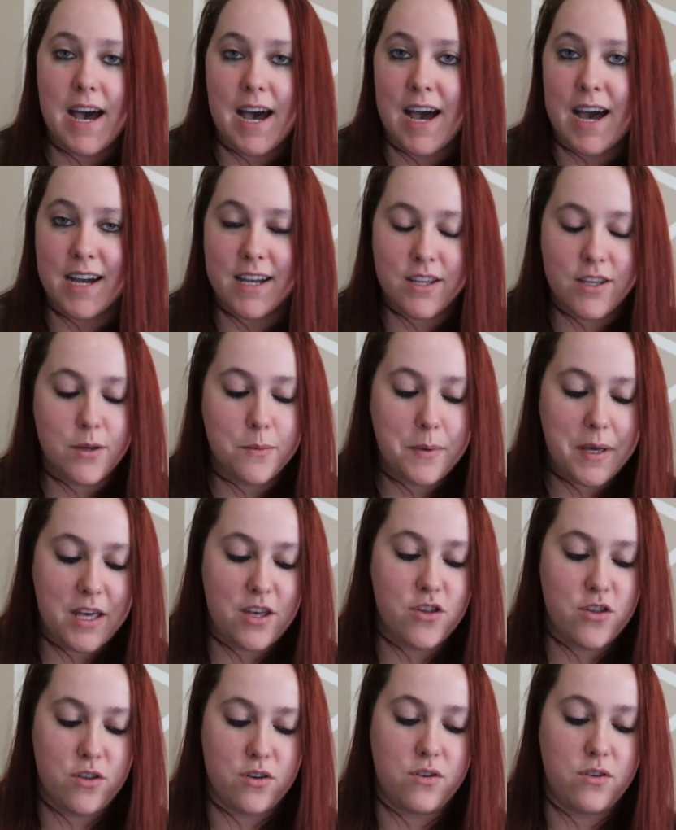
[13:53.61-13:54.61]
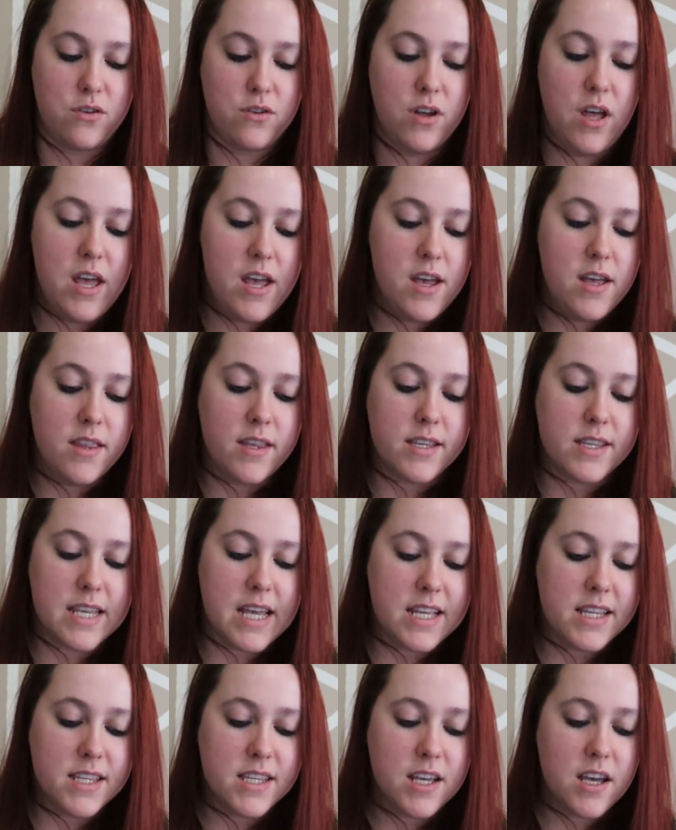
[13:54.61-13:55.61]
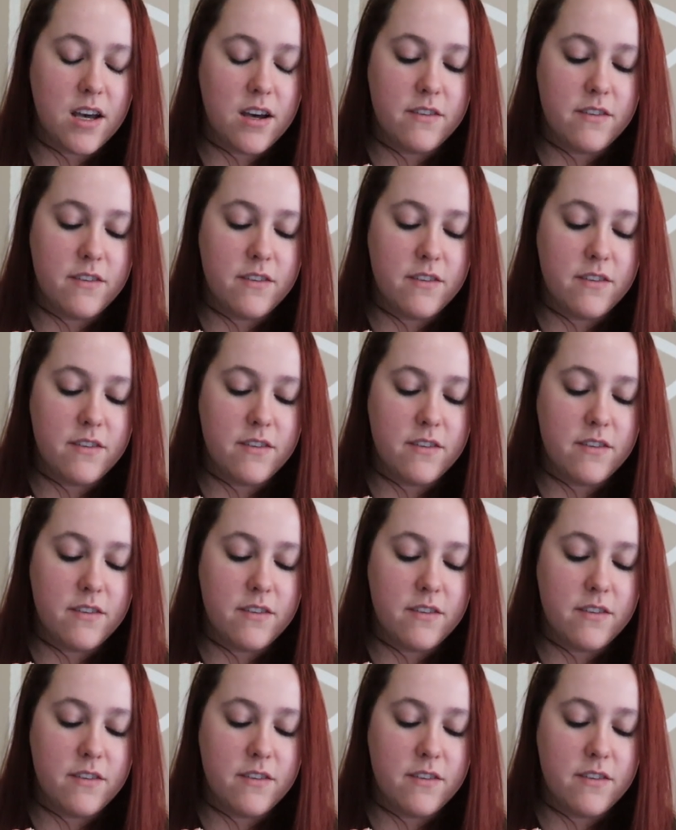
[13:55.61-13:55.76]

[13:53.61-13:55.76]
occupational the sense